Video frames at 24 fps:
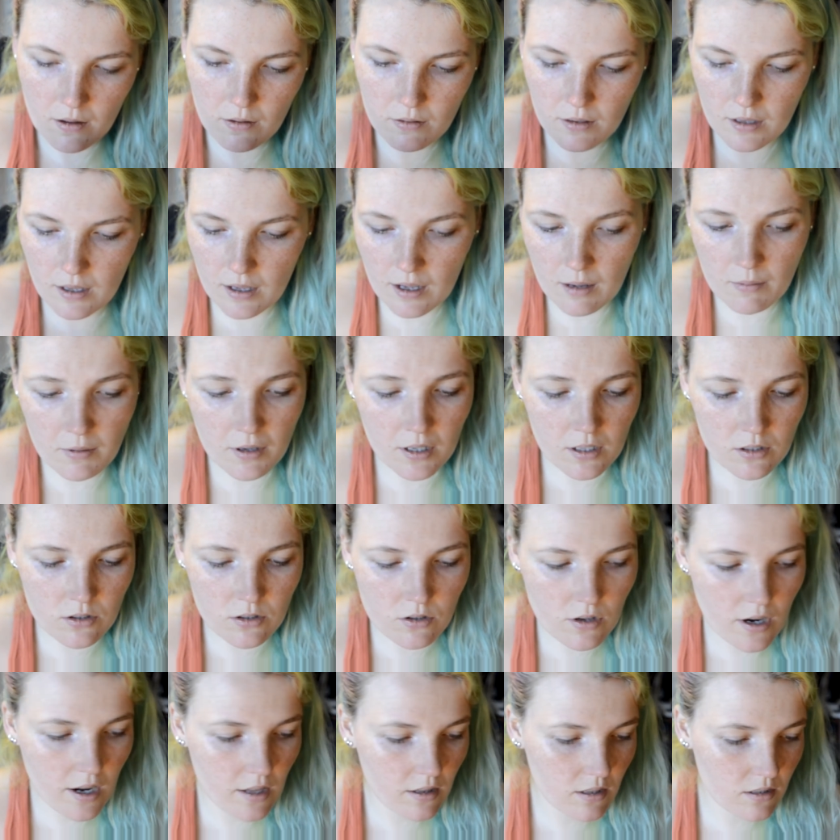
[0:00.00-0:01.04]
Okay, I'm gonna
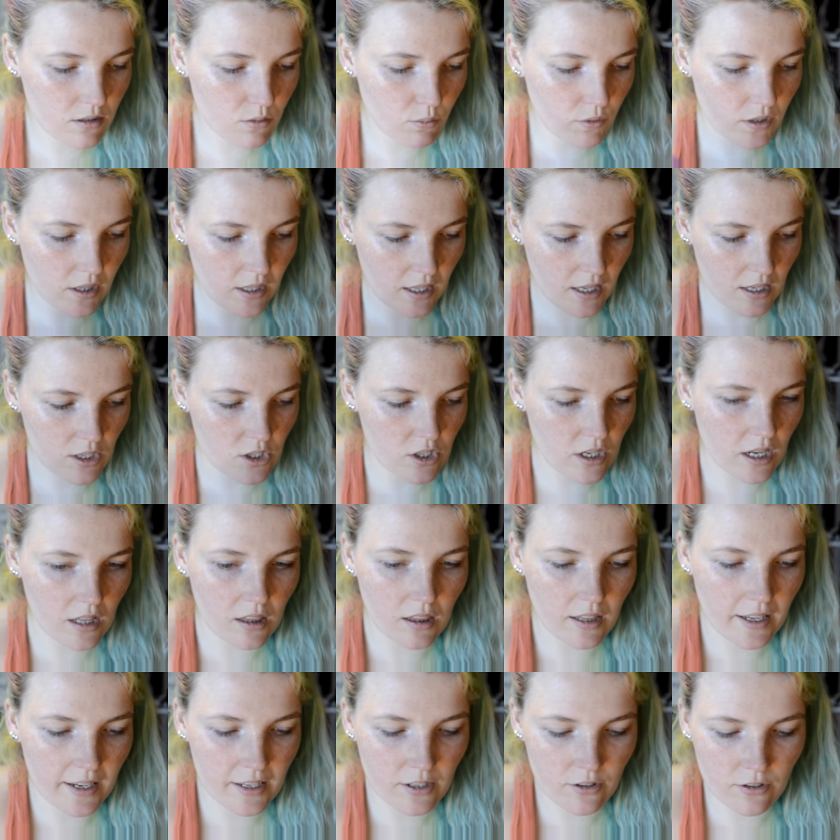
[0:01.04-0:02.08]
try this with a gel
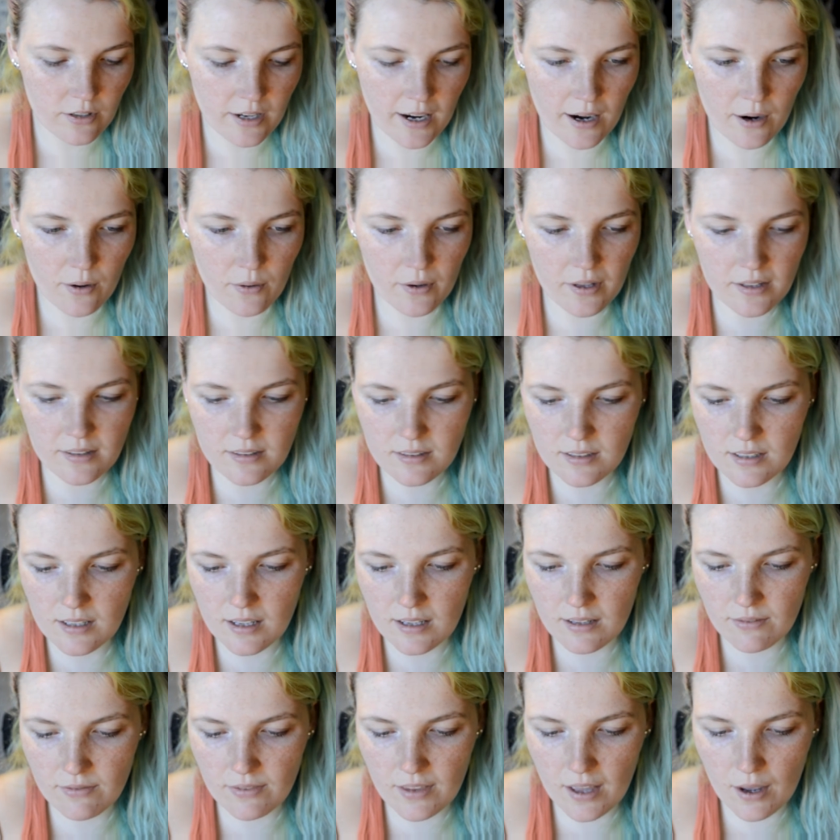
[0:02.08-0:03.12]
liner now and see
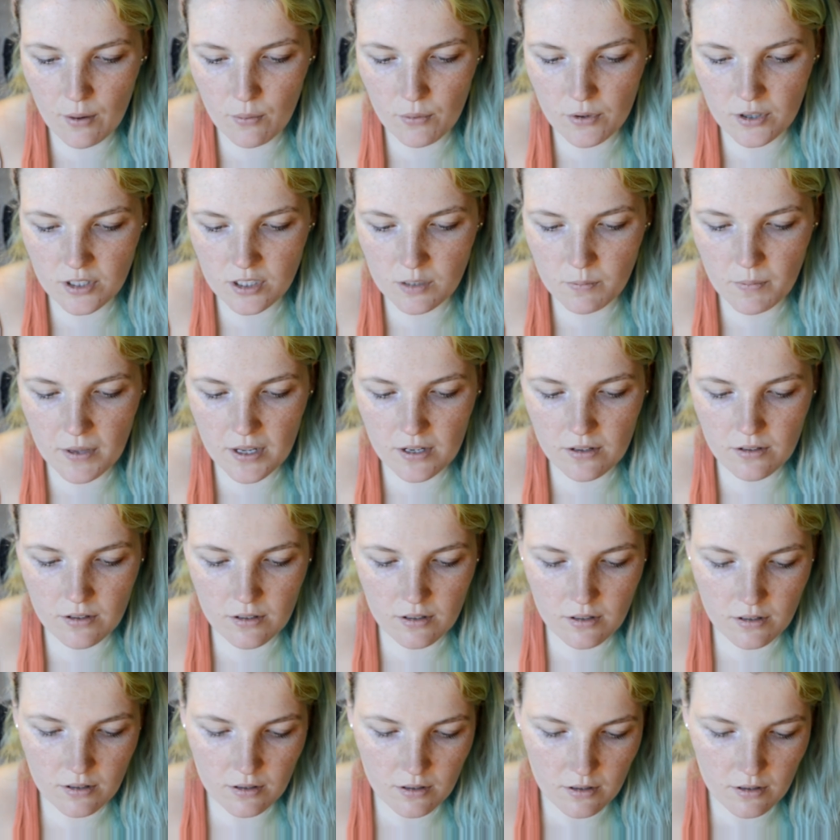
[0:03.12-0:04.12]
if that works better.